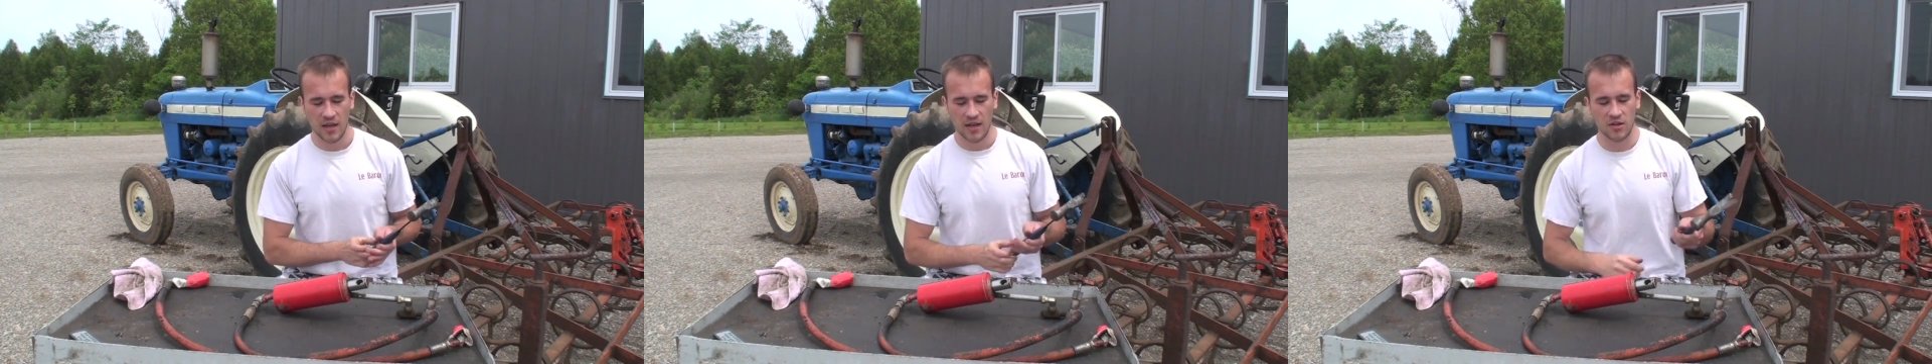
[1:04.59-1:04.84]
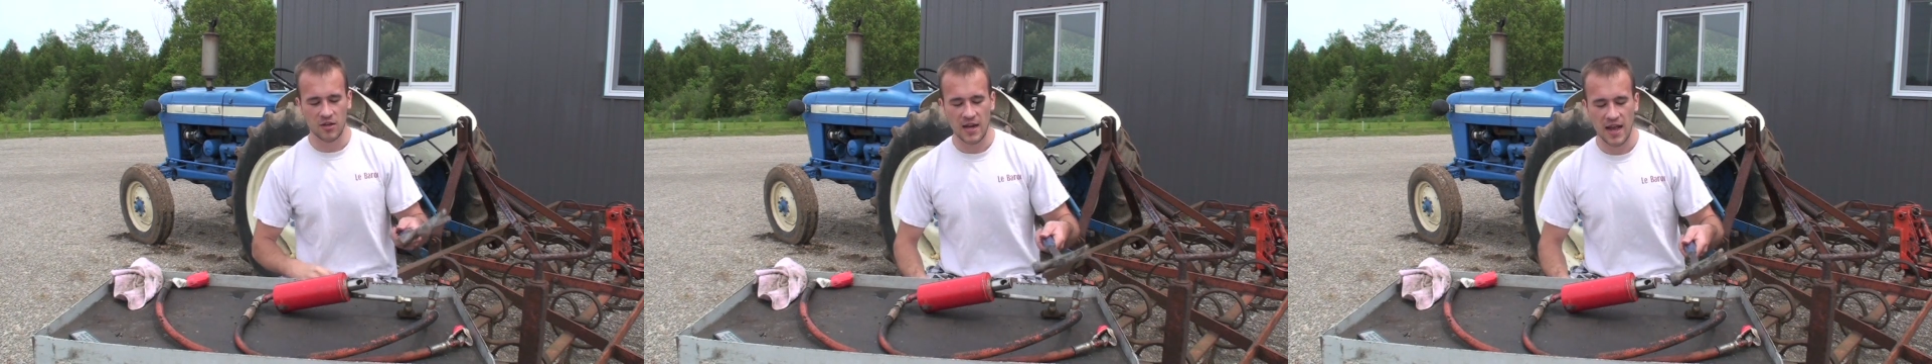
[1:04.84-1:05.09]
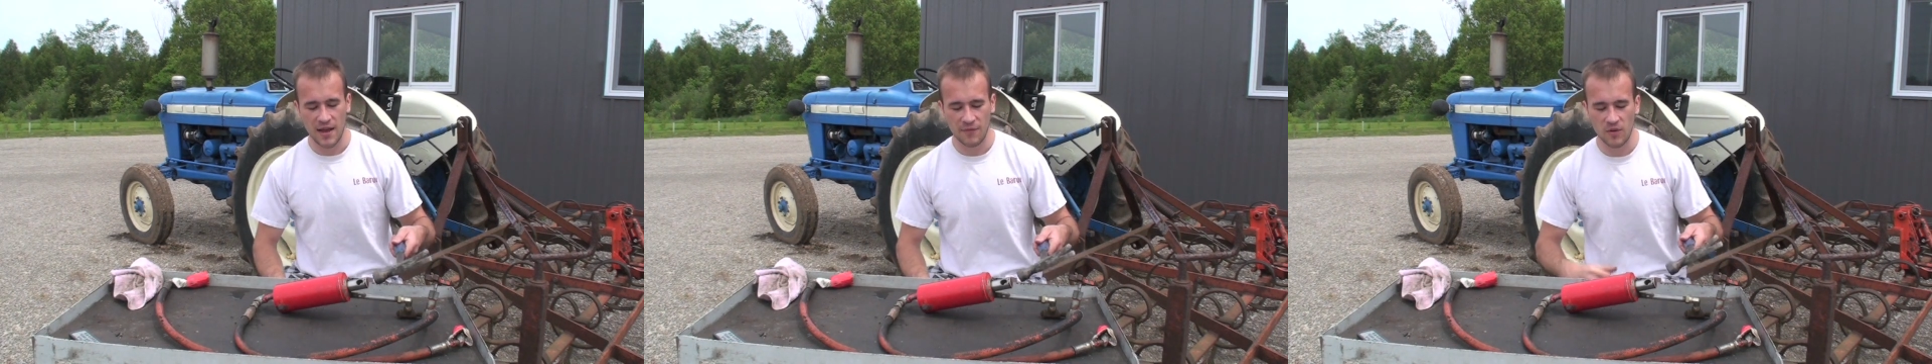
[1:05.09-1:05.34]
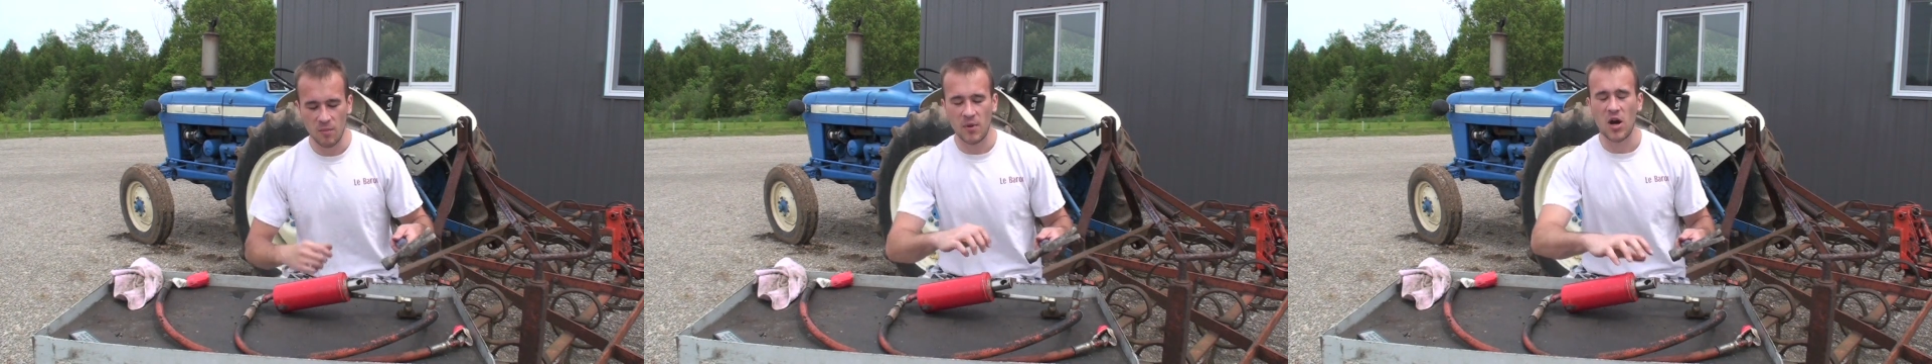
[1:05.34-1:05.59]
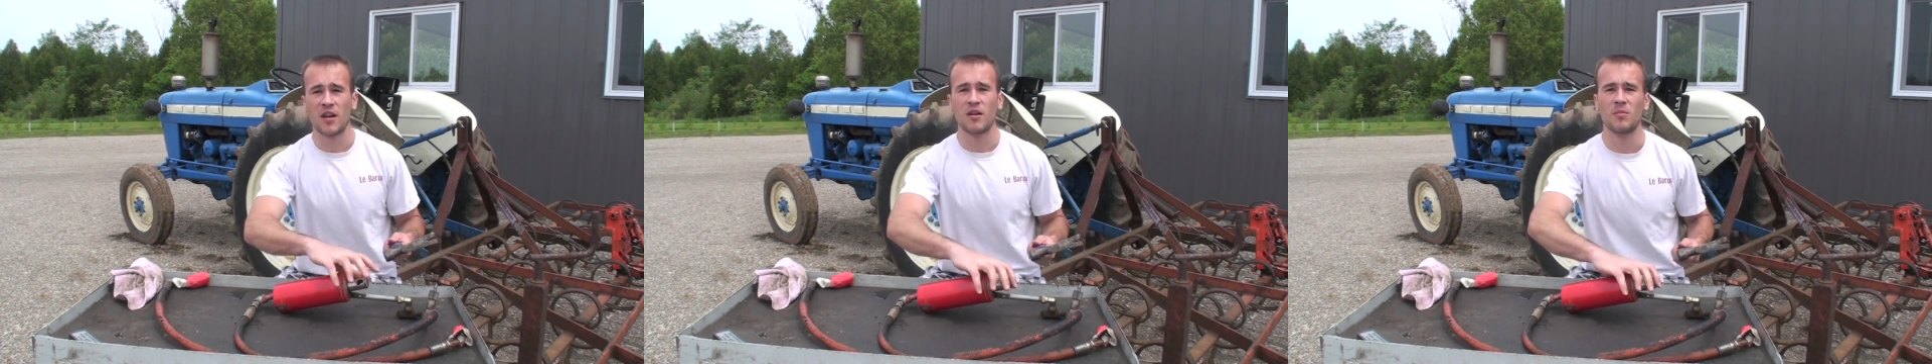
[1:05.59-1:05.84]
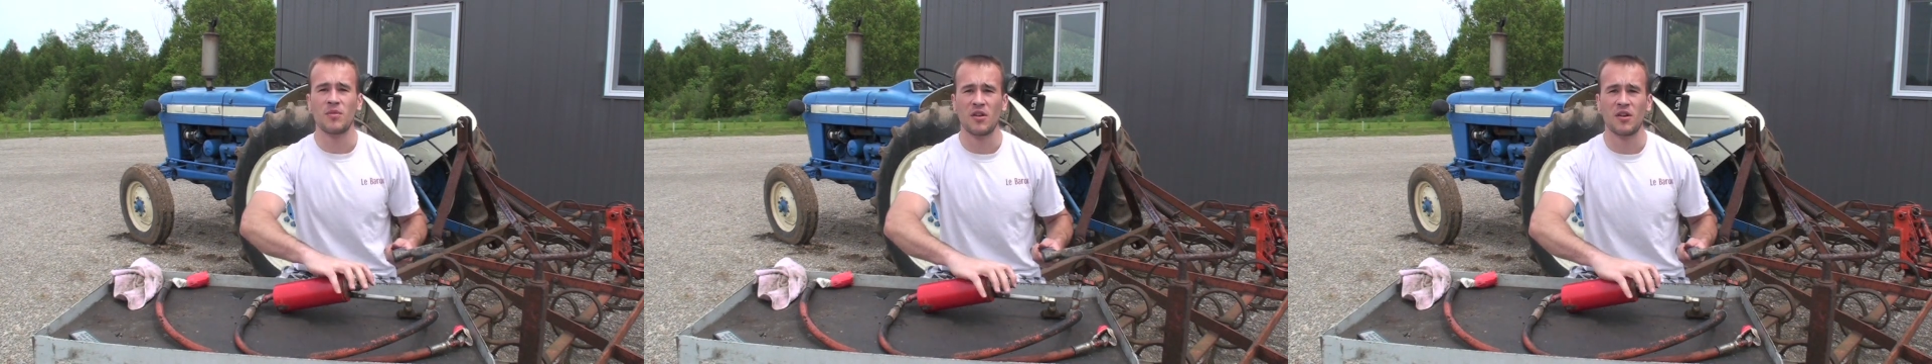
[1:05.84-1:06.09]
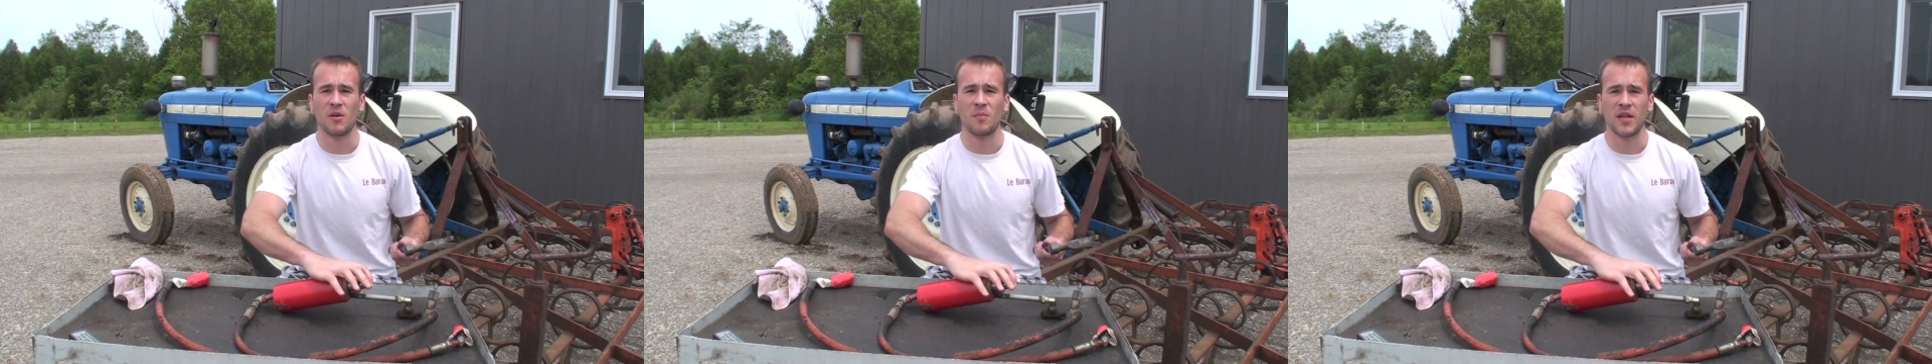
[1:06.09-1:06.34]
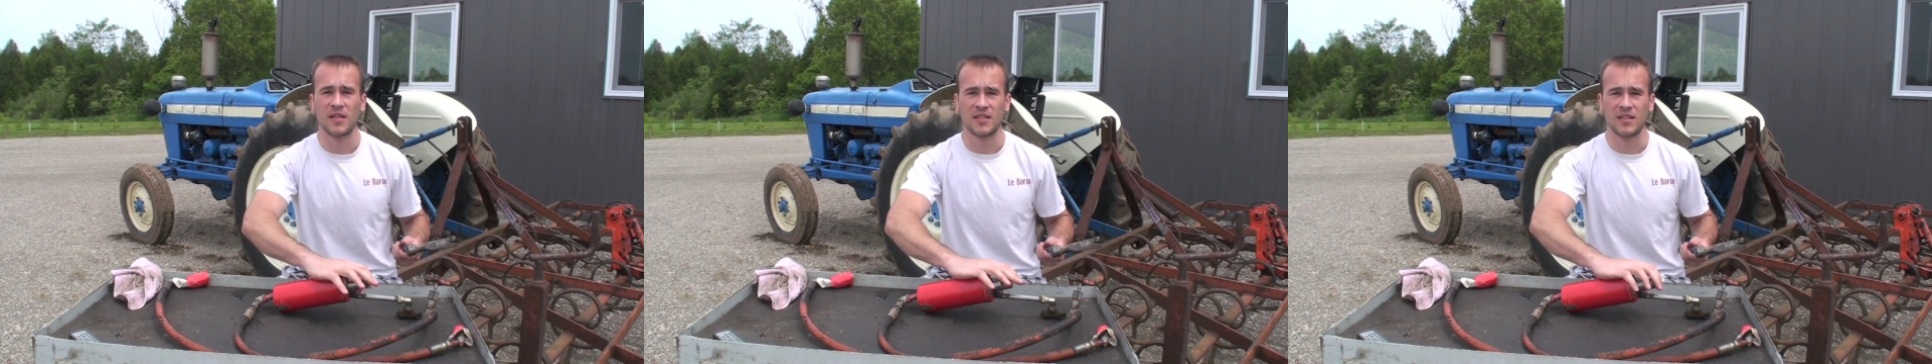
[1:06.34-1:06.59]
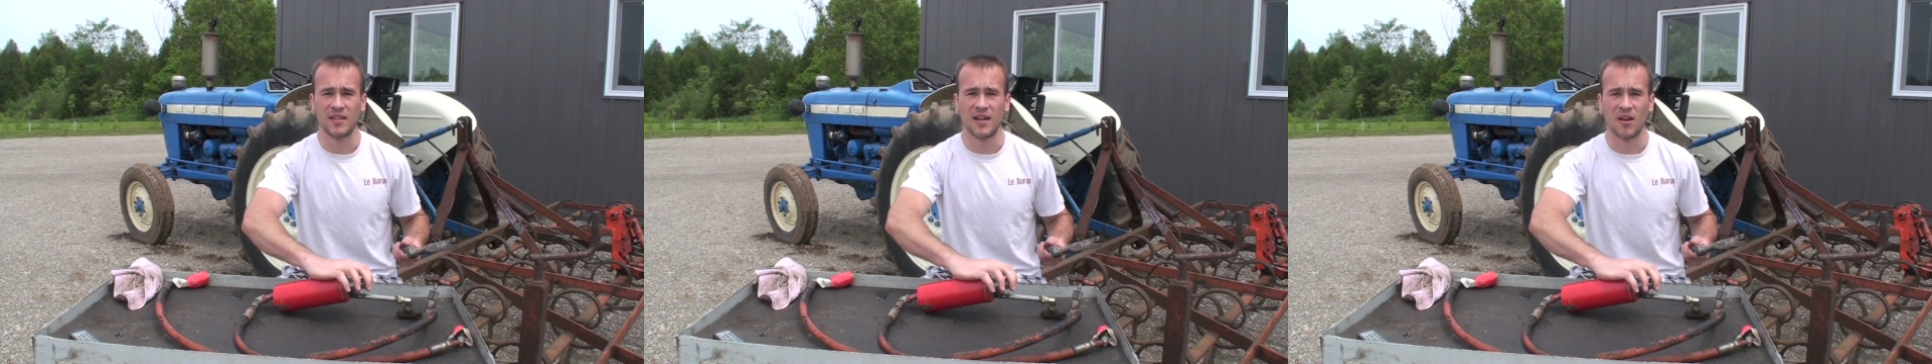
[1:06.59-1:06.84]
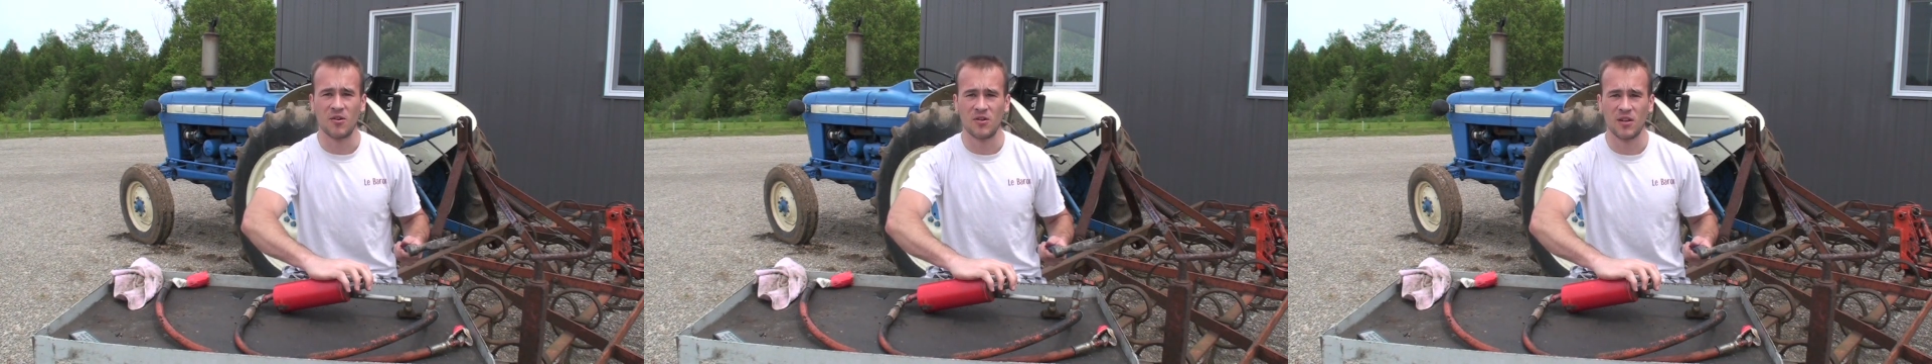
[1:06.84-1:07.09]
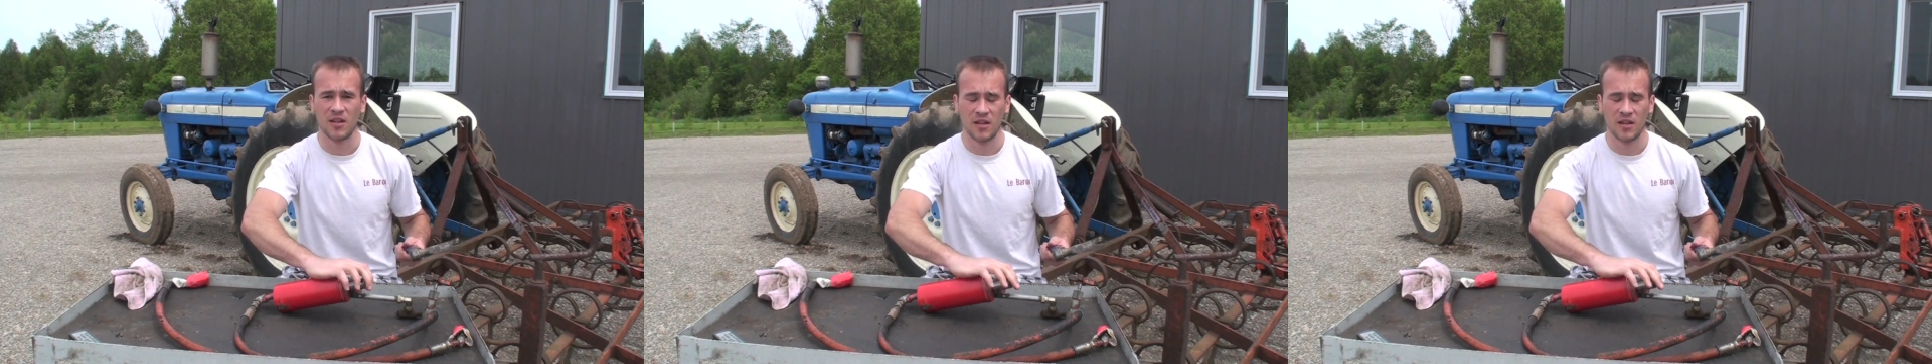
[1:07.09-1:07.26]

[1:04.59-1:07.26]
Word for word: and you're gonna have to bottom the piston out